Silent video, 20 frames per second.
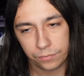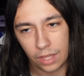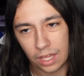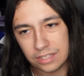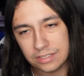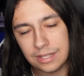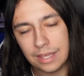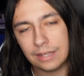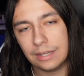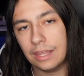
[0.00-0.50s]

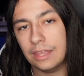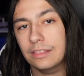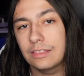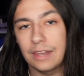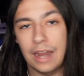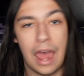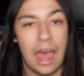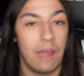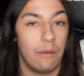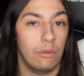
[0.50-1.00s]
A technique
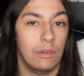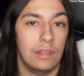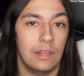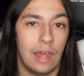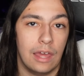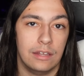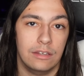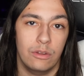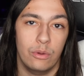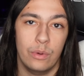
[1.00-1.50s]
that I really
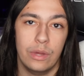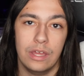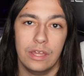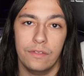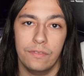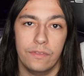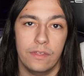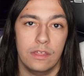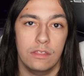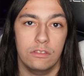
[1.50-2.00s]
like
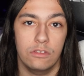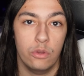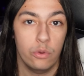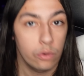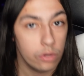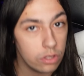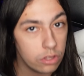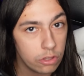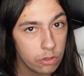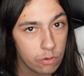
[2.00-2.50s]
doing that you
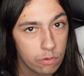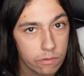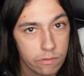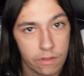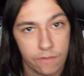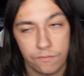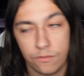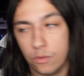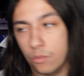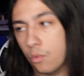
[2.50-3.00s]
could use
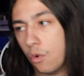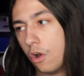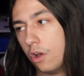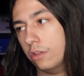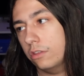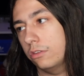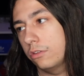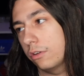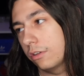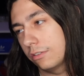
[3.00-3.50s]
if you
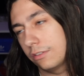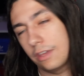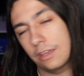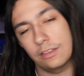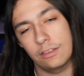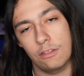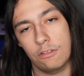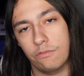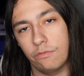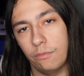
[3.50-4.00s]
want, you could
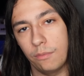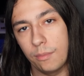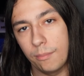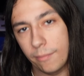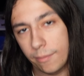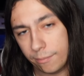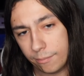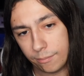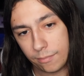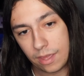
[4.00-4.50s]
take this from
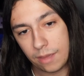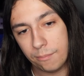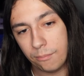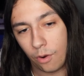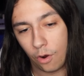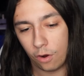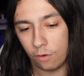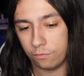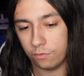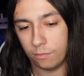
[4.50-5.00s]
me
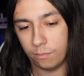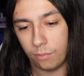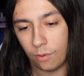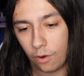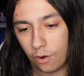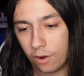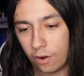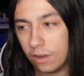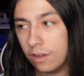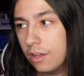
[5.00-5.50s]
bar for
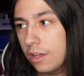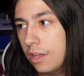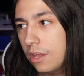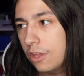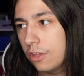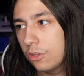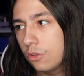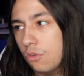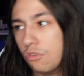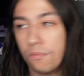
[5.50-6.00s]
bar,
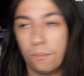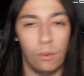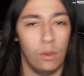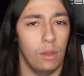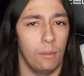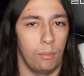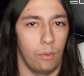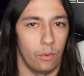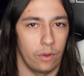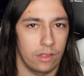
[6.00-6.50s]
use
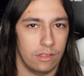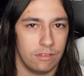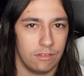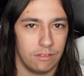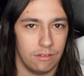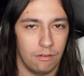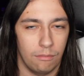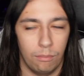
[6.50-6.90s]
bullet points.